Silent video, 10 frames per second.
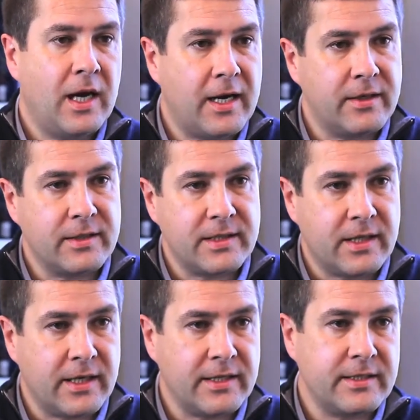
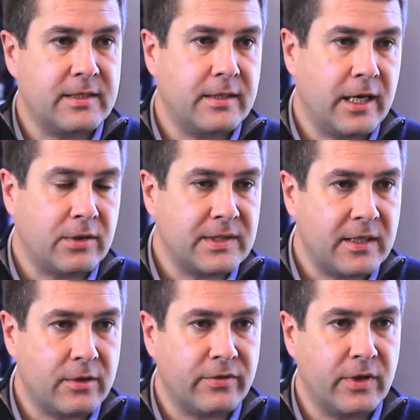undersize the
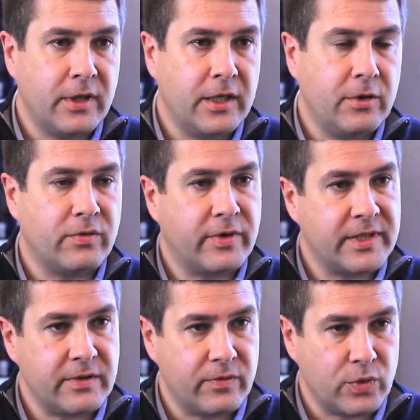outside of the knee, or
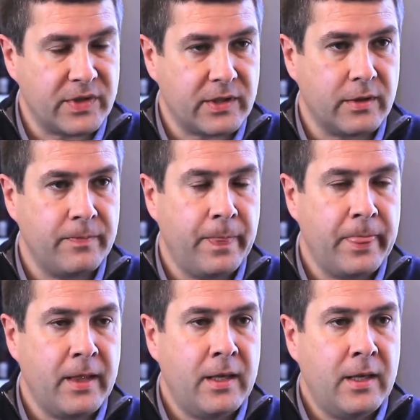vice versa,
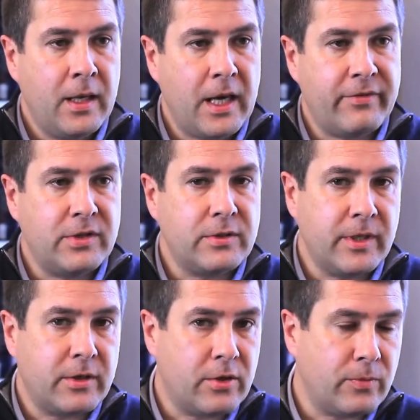having to
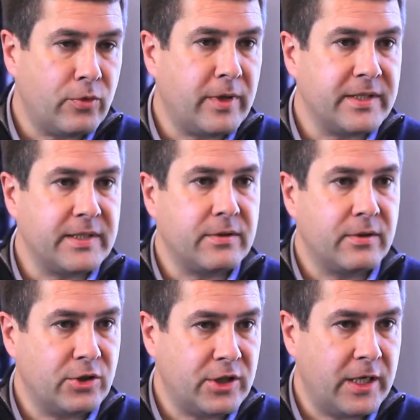make compromises on
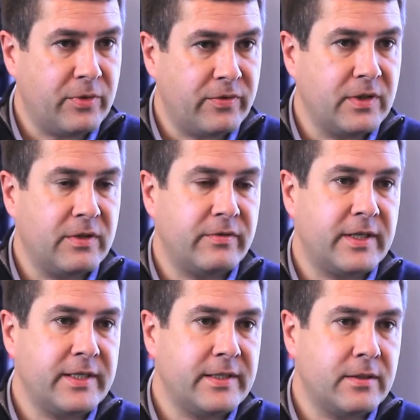the shape of the
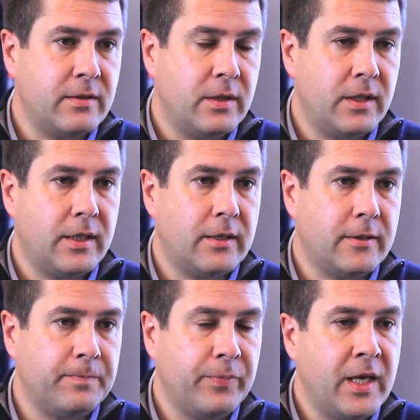device.
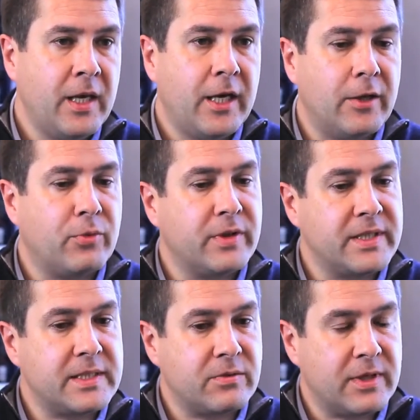And what
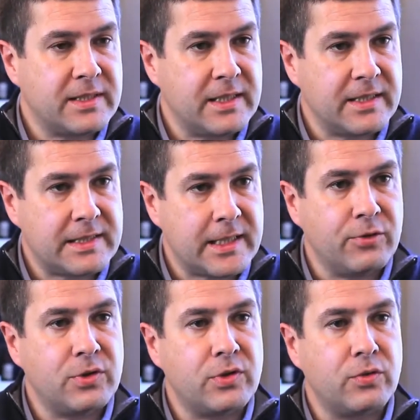this translates
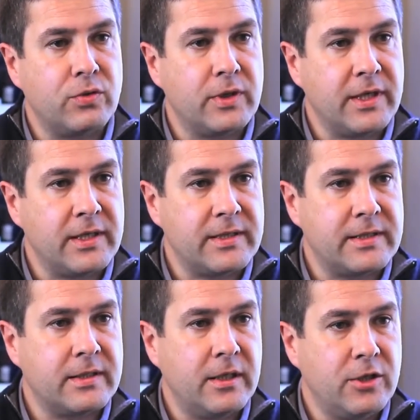down to
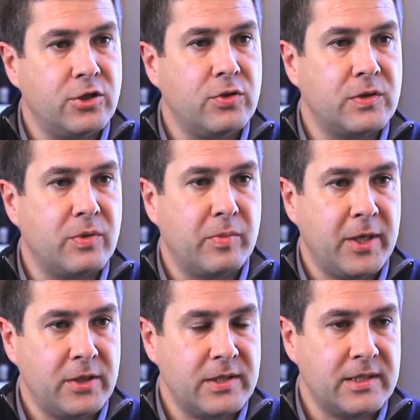is issues with
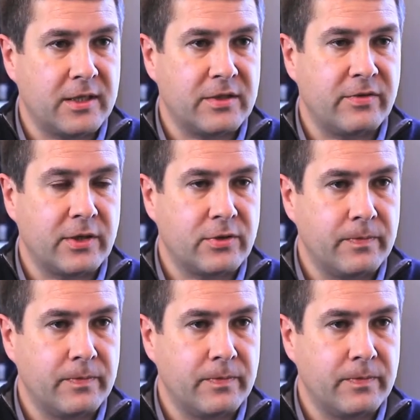patient satisfaction.